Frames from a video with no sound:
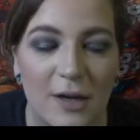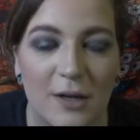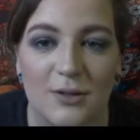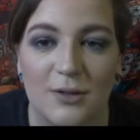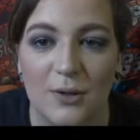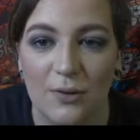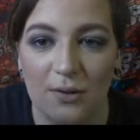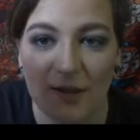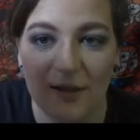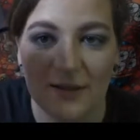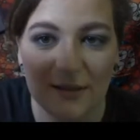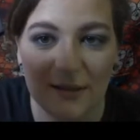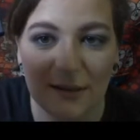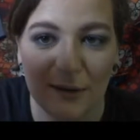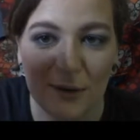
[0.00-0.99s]
So
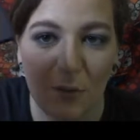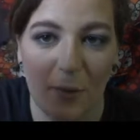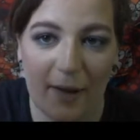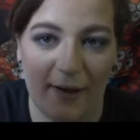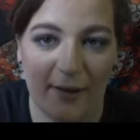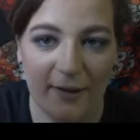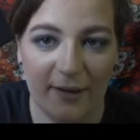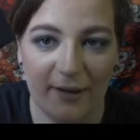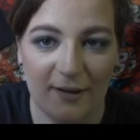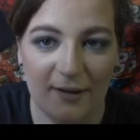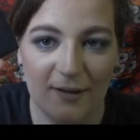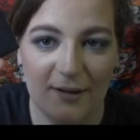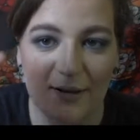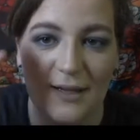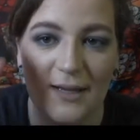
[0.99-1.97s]
this little palette
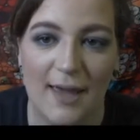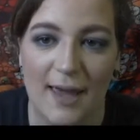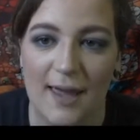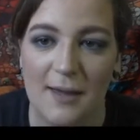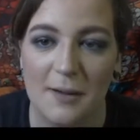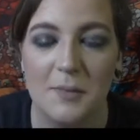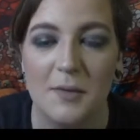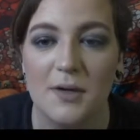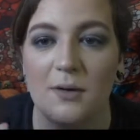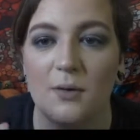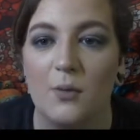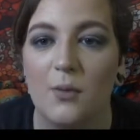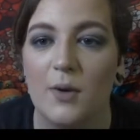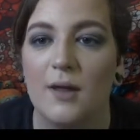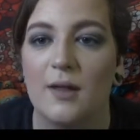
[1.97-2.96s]
came
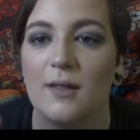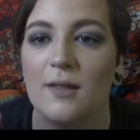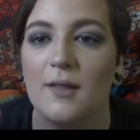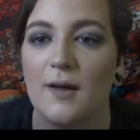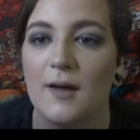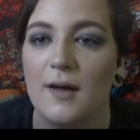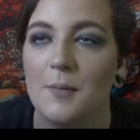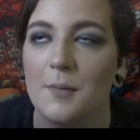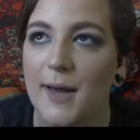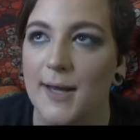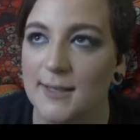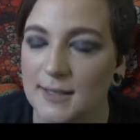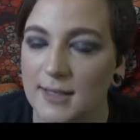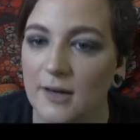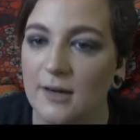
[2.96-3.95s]
with a
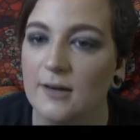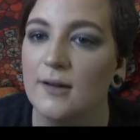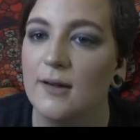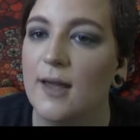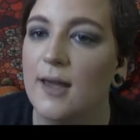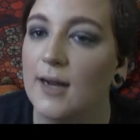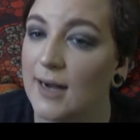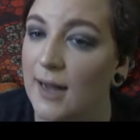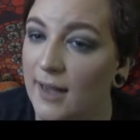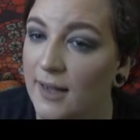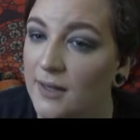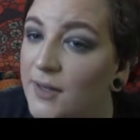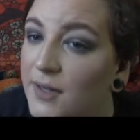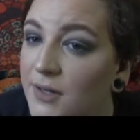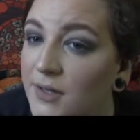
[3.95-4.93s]
mascara and an
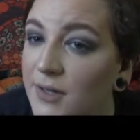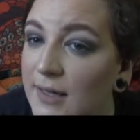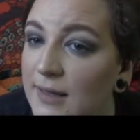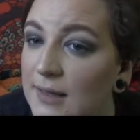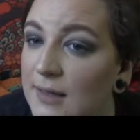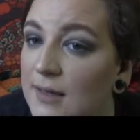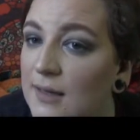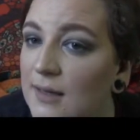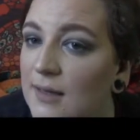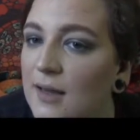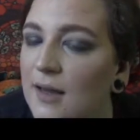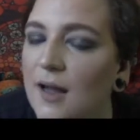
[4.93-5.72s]
eyeliner, I think.